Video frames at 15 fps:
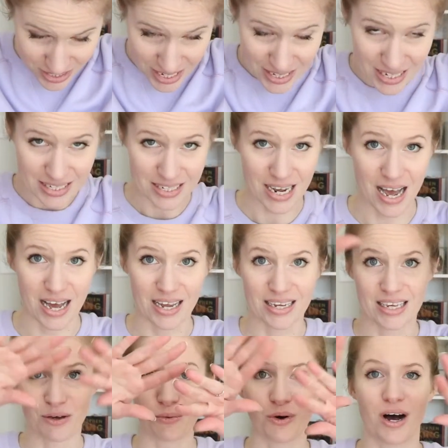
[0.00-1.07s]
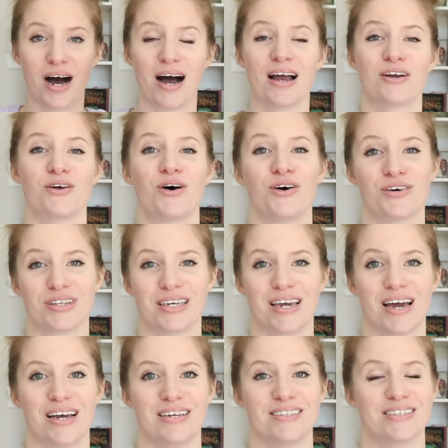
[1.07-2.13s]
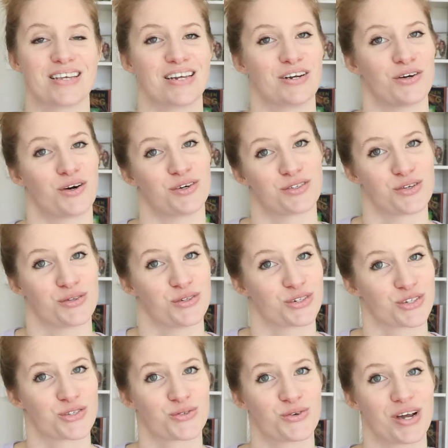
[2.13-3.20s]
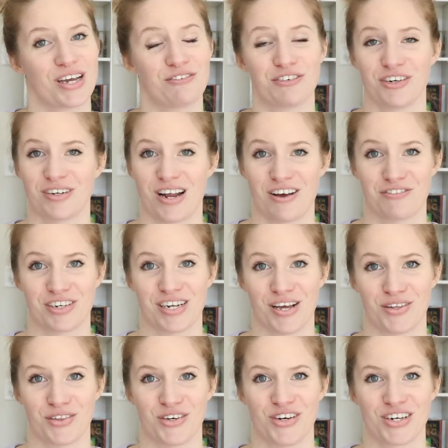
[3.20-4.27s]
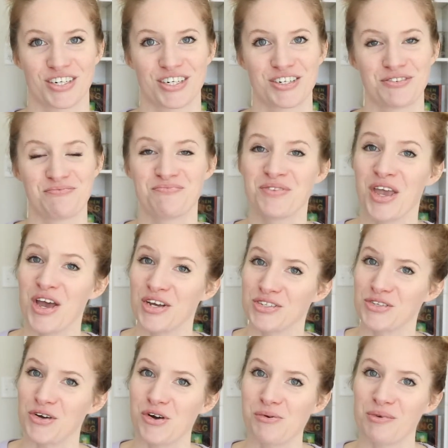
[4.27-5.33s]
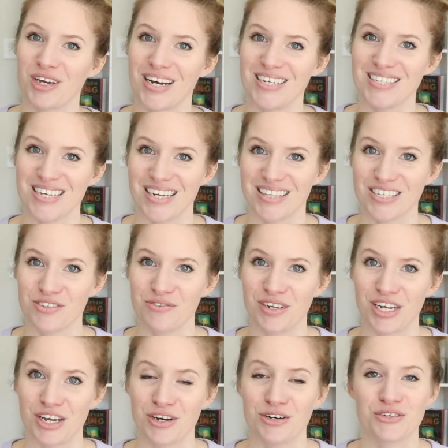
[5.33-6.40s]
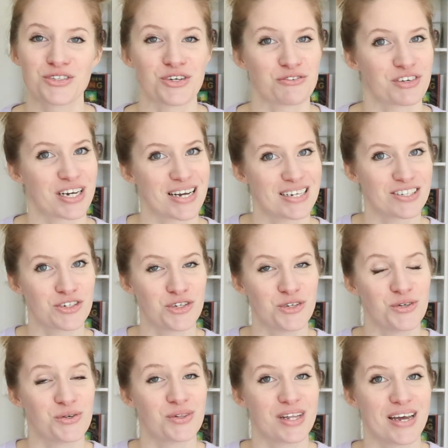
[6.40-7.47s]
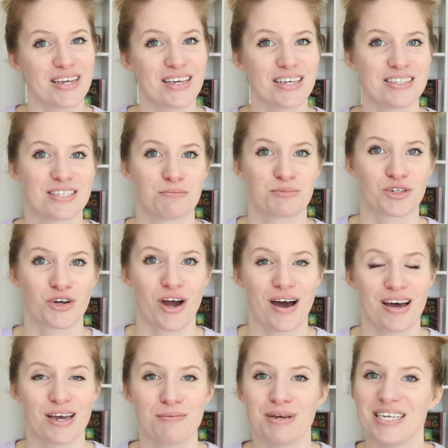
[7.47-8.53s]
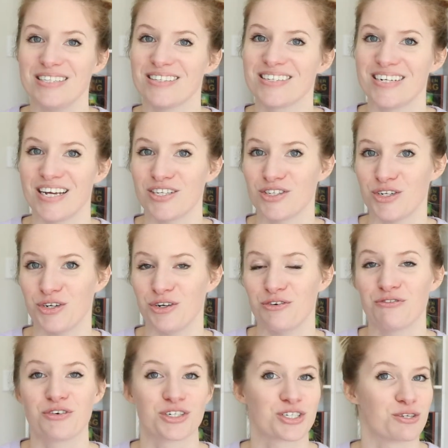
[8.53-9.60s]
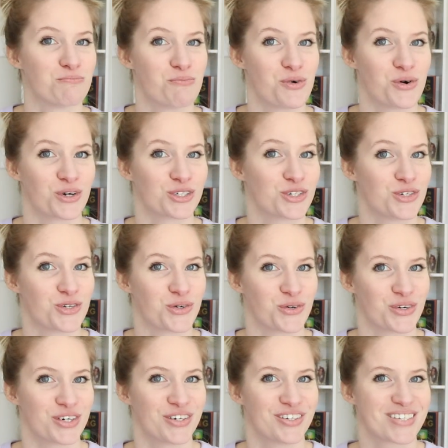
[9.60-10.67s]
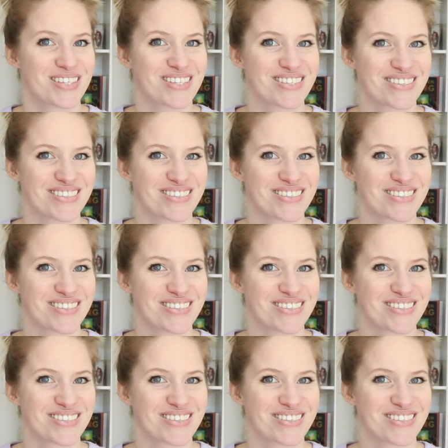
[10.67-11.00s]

and then tying it will hide all the ends, and it also looks great for an everyday look. So I hope you guys like this video. Don't forget to like and subscribe and stay tuned for some more tutorials.